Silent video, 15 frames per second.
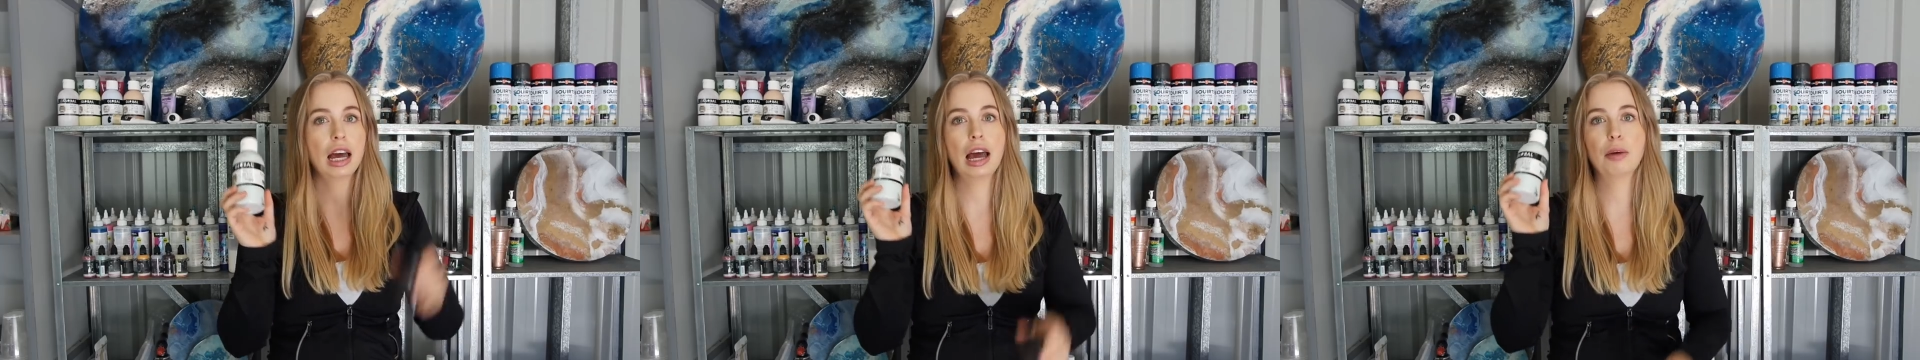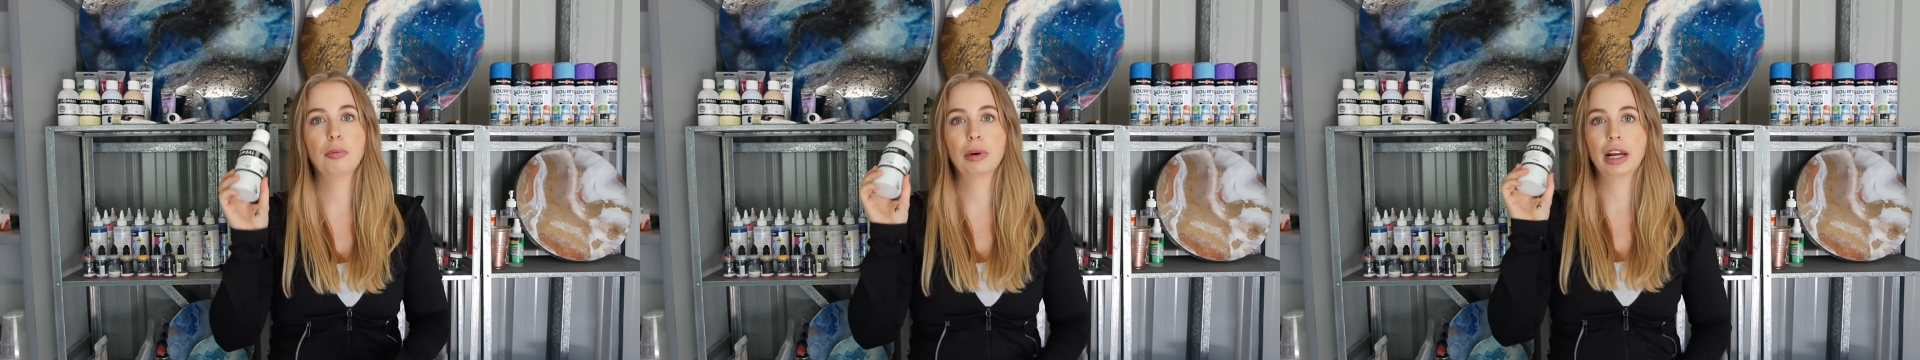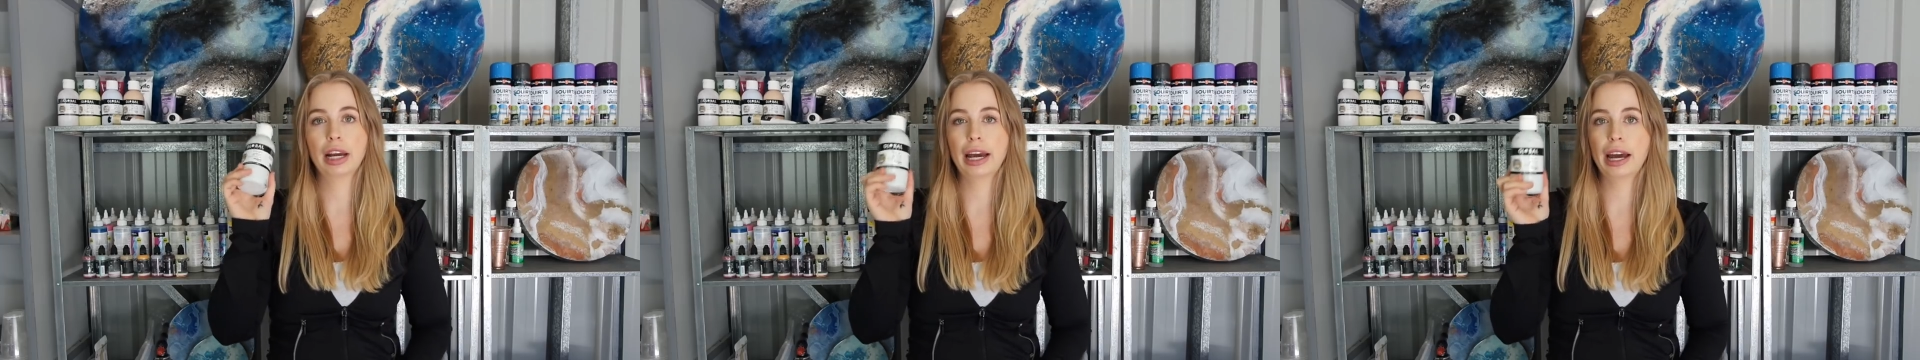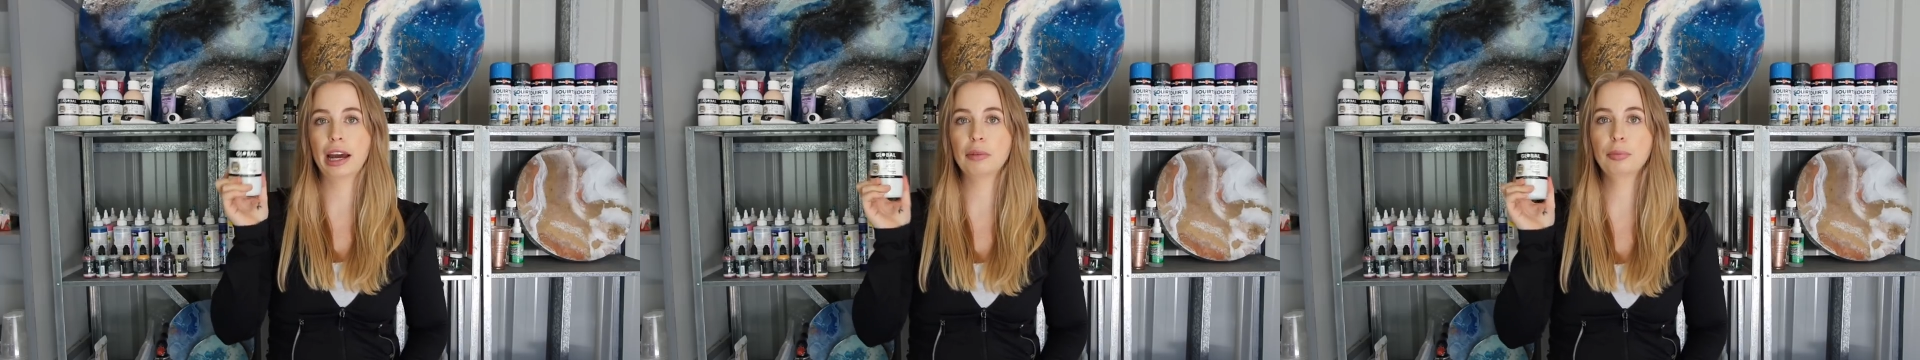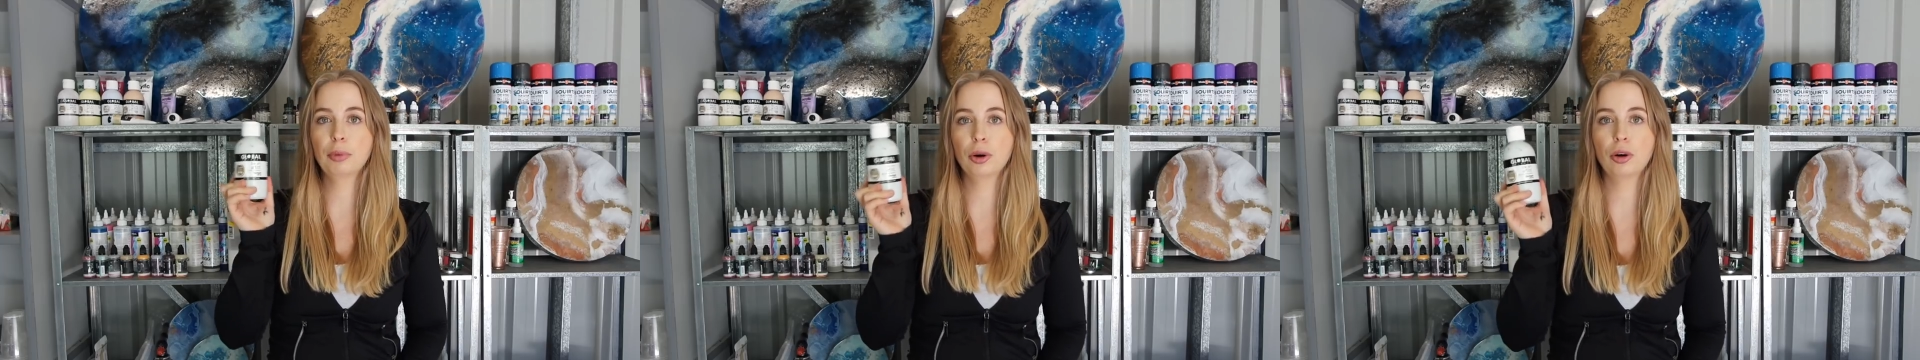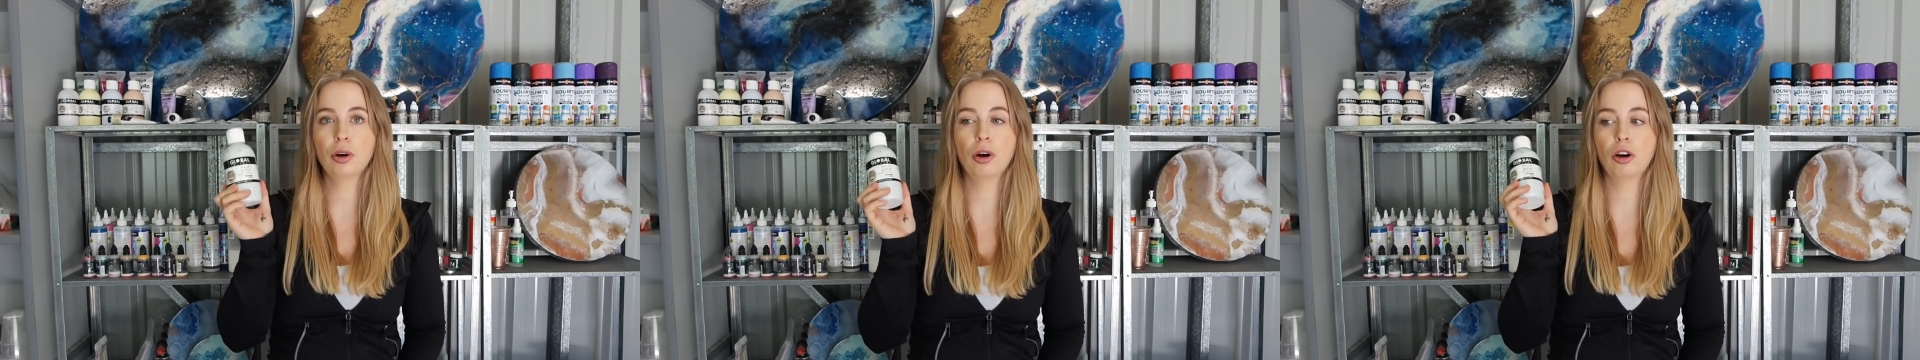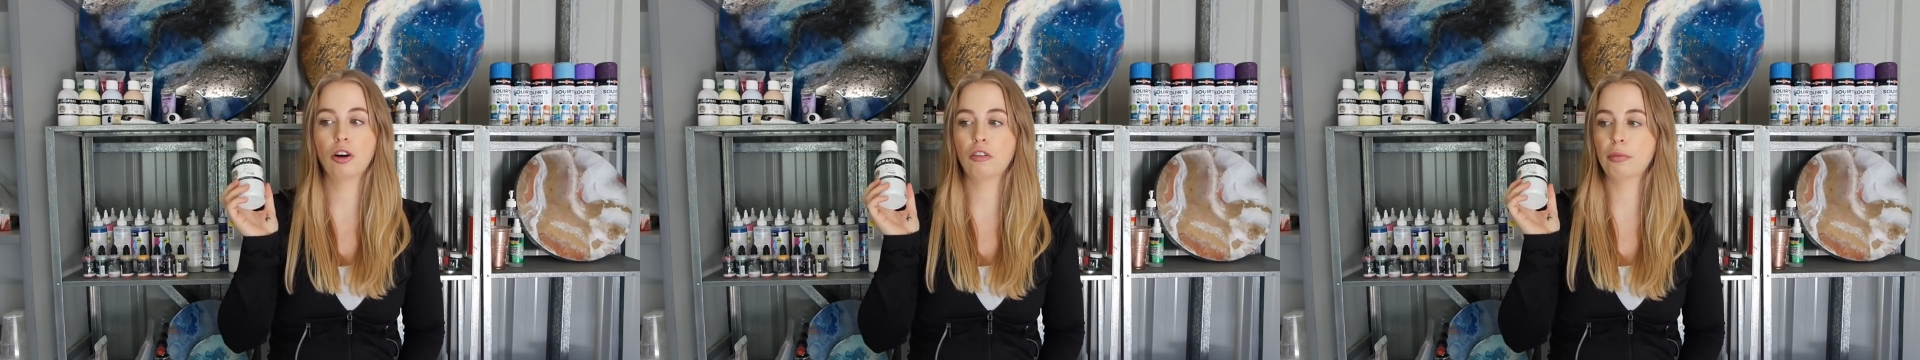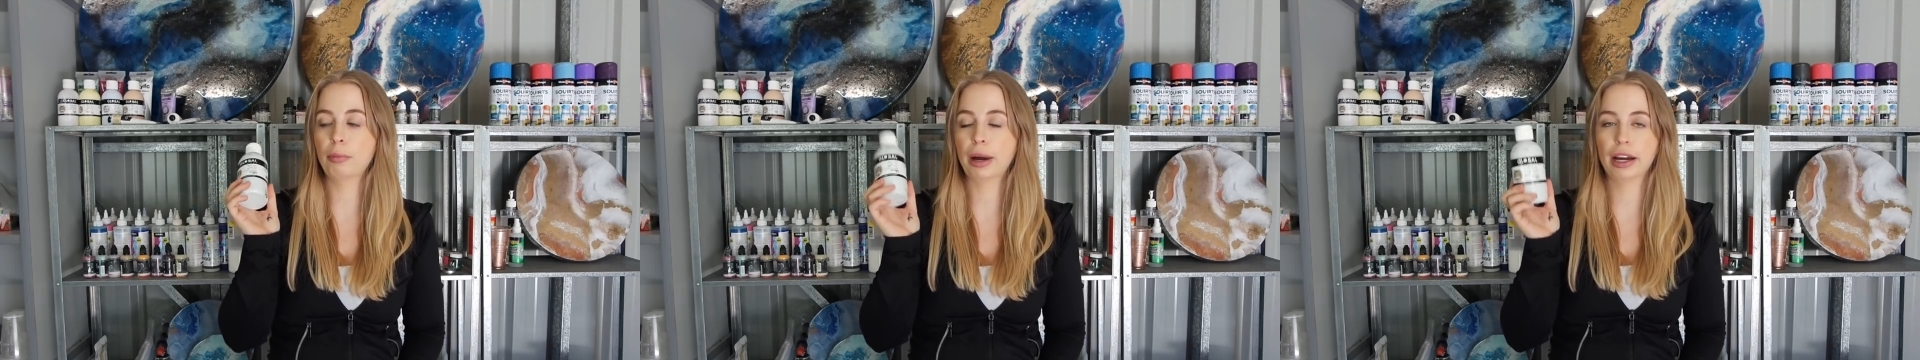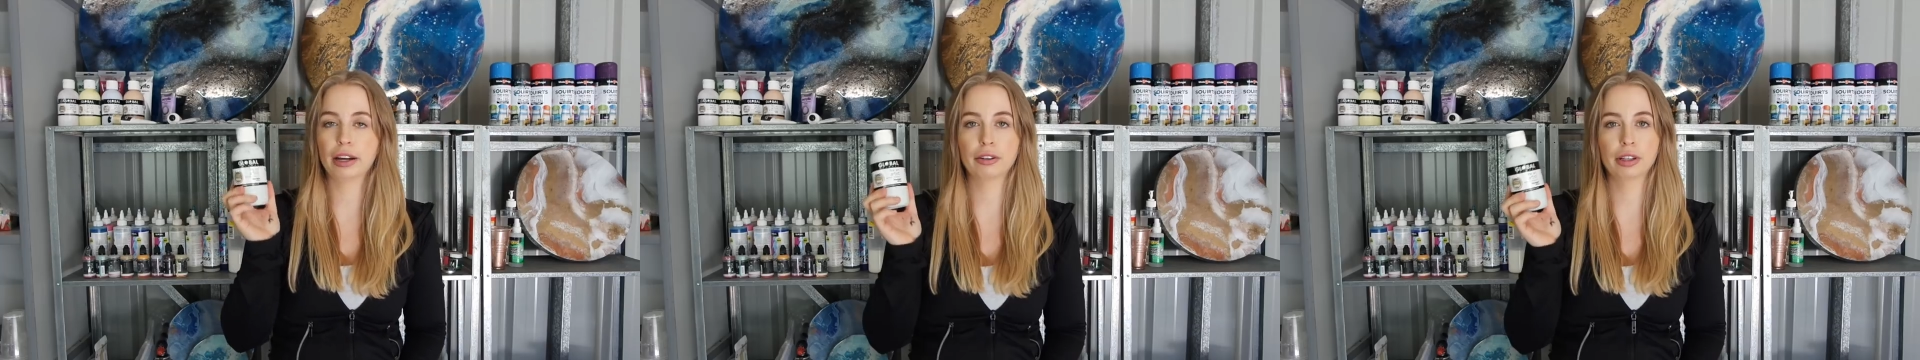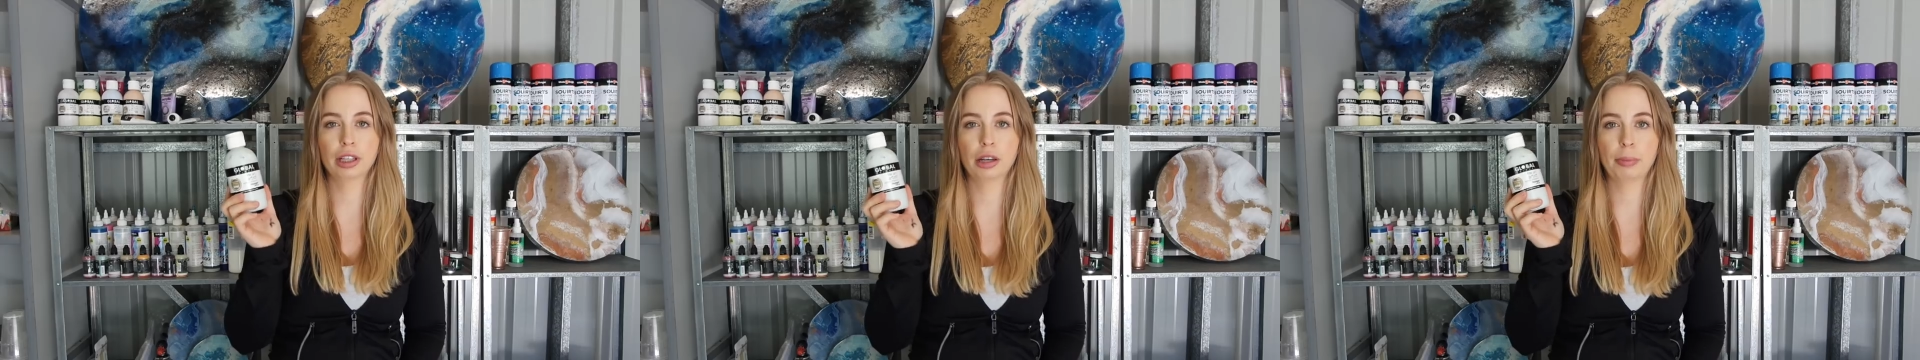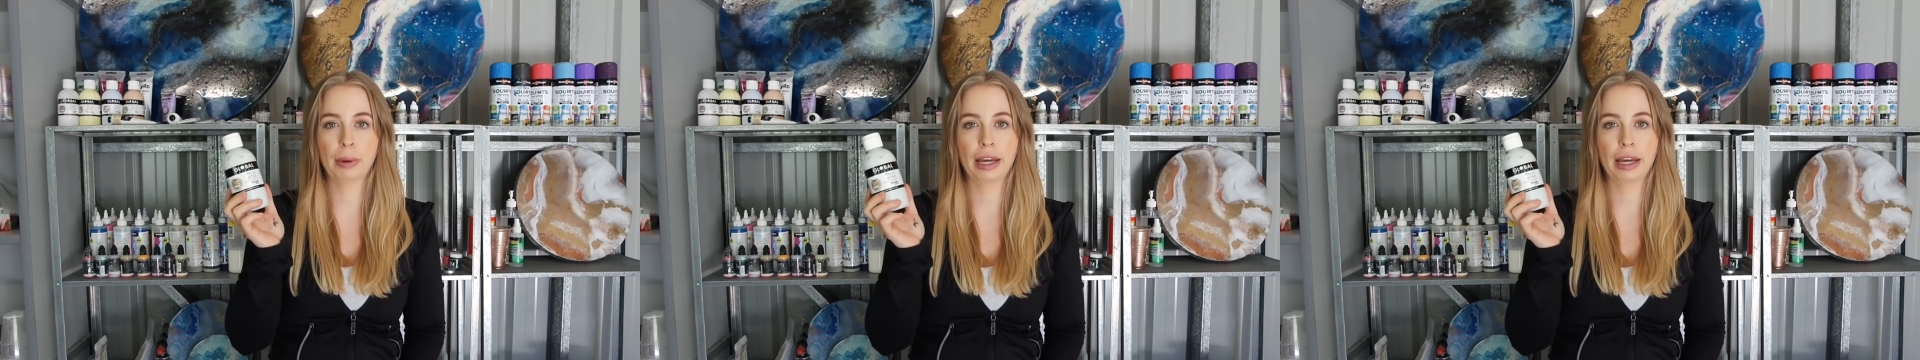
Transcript: and when I add more of my acrylic